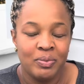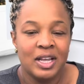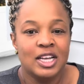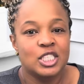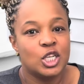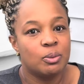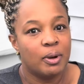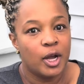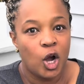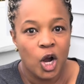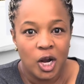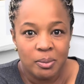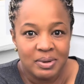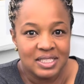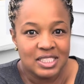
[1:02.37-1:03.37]
So my
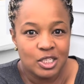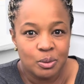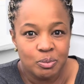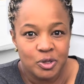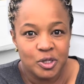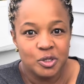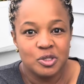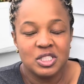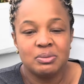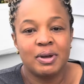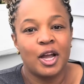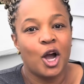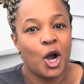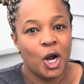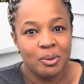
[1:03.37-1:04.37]
arm is still bruised, my
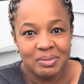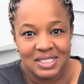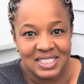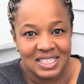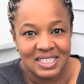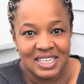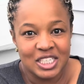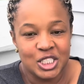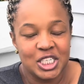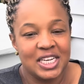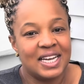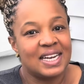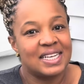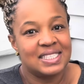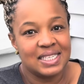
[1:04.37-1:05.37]
arm is still itchy,
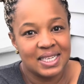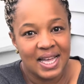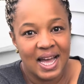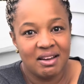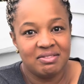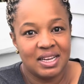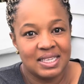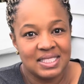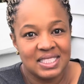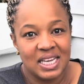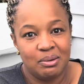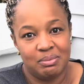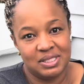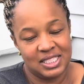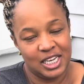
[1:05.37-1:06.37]
and I still have that
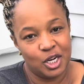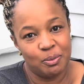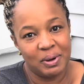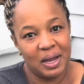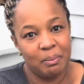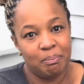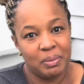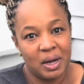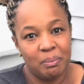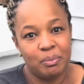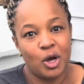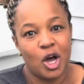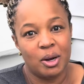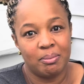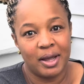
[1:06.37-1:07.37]
same mosquito bite bump
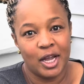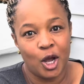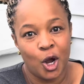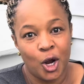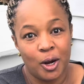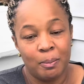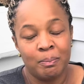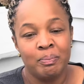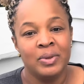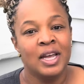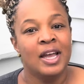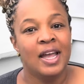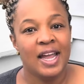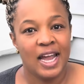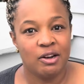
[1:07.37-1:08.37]
on my arm.
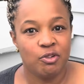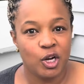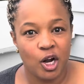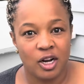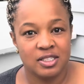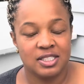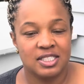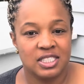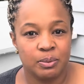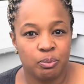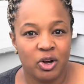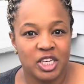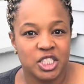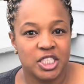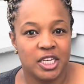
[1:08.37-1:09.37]
In regards to
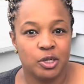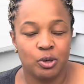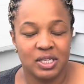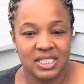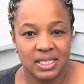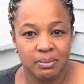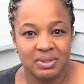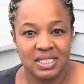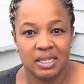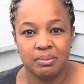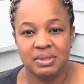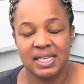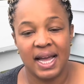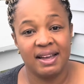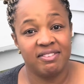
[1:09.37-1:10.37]
suppression or
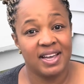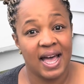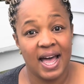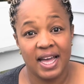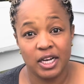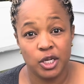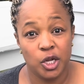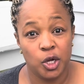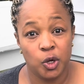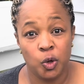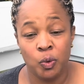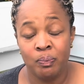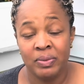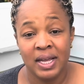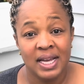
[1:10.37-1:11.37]
symptoms, I've had no
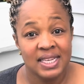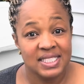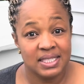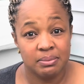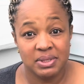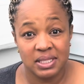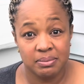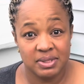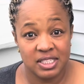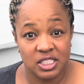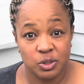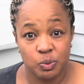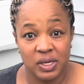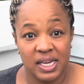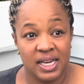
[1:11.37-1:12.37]
symptoms this
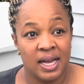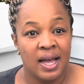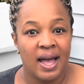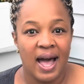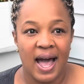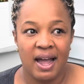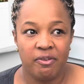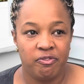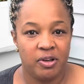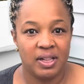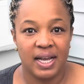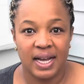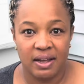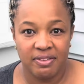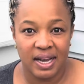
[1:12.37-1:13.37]
week. I feel
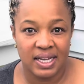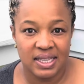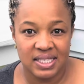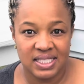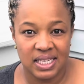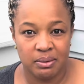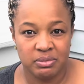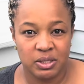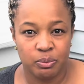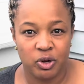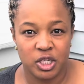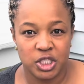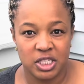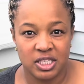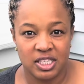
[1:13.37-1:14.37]
like I've had the same
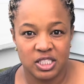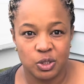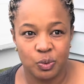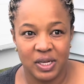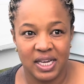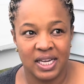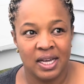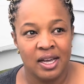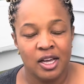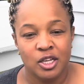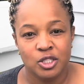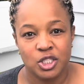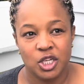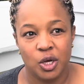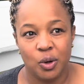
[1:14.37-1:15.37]
suppression this week.
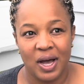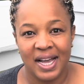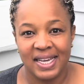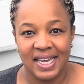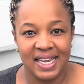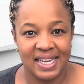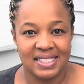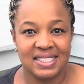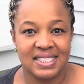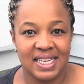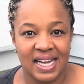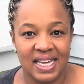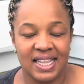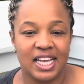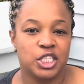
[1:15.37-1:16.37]
So I can't
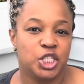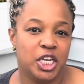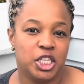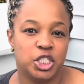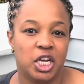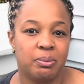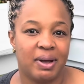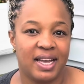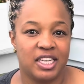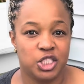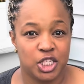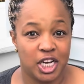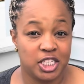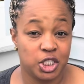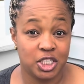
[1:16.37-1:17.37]
say that changing my
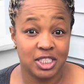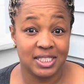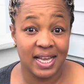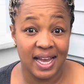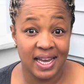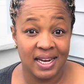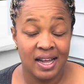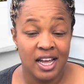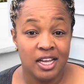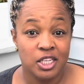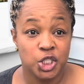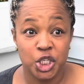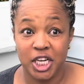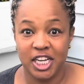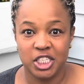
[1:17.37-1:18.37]
injection site
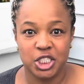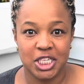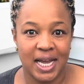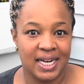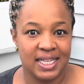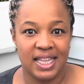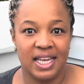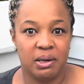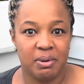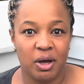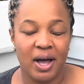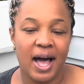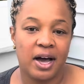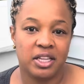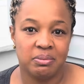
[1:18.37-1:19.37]
changed anything about
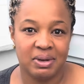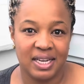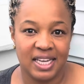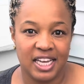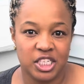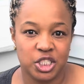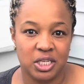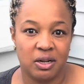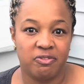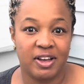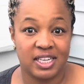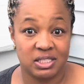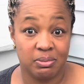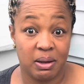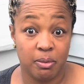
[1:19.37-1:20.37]
how the medication
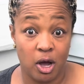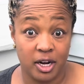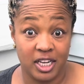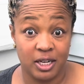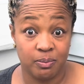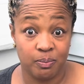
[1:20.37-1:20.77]
affects my body.